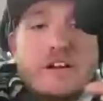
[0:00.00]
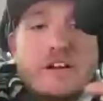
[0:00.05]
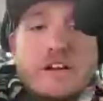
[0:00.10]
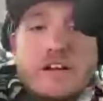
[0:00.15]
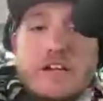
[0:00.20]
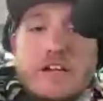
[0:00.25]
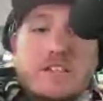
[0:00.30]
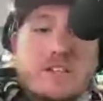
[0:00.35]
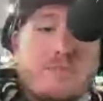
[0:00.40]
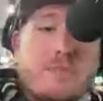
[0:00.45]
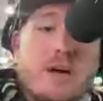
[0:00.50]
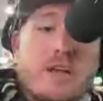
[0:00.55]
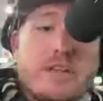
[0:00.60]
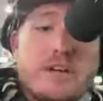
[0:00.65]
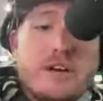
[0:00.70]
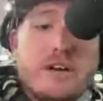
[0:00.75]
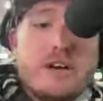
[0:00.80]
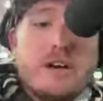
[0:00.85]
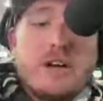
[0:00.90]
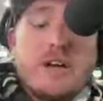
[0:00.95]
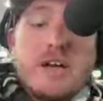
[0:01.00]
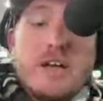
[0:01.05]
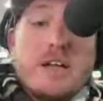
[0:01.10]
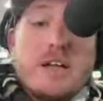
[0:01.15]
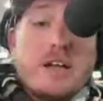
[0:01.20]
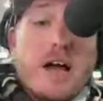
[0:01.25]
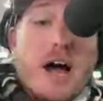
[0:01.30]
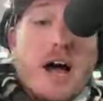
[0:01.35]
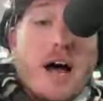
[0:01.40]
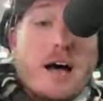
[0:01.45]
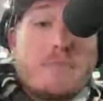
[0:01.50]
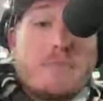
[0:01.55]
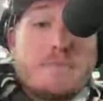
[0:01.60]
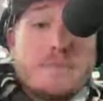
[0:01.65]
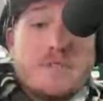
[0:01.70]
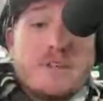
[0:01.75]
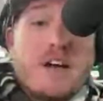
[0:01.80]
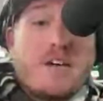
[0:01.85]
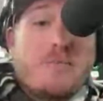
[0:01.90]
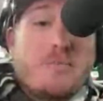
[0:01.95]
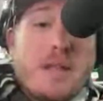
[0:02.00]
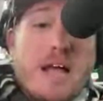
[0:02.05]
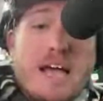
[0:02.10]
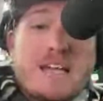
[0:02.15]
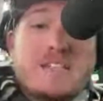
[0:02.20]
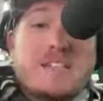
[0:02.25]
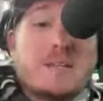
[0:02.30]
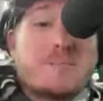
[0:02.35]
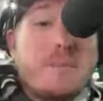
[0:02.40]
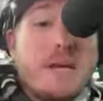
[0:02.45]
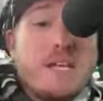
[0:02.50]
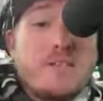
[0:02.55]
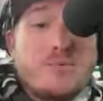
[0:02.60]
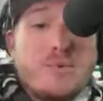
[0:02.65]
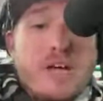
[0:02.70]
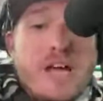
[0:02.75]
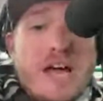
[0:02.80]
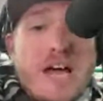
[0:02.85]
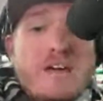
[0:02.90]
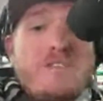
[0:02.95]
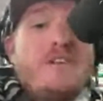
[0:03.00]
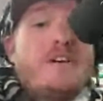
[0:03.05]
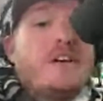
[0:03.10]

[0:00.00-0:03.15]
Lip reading: You're going to get some other soft plastic baits we have.